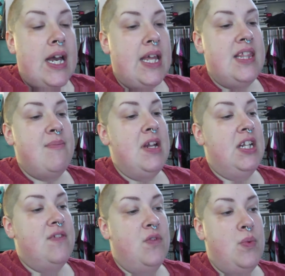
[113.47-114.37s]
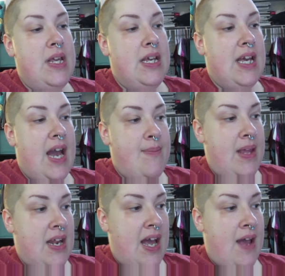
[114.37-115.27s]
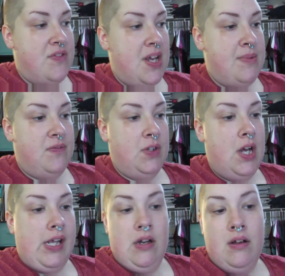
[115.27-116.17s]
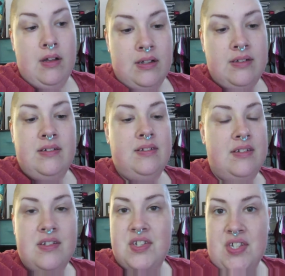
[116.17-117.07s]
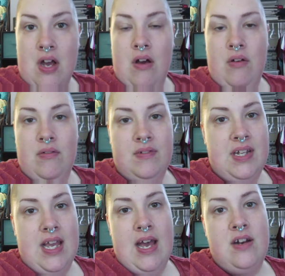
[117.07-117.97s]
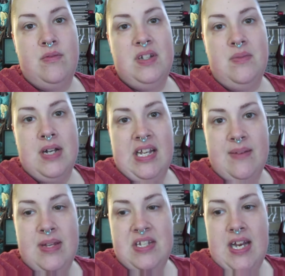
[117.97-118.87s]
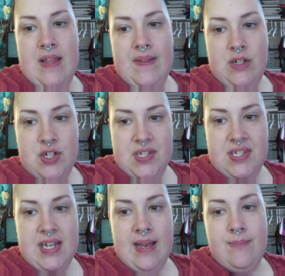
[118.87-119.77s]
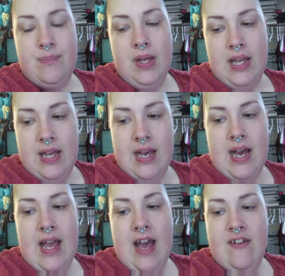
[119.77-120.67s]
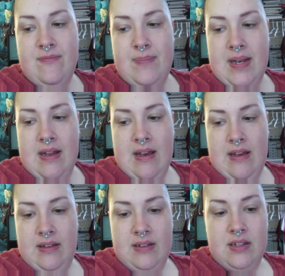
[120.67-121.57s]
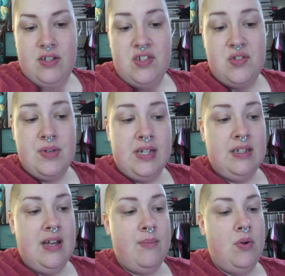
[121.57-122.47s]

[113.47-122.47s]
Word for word: in the middle of a week, I may not have time to vlog at all. So yeah, I don't really want to commit to anything just yet, but I have been uh, doing a lot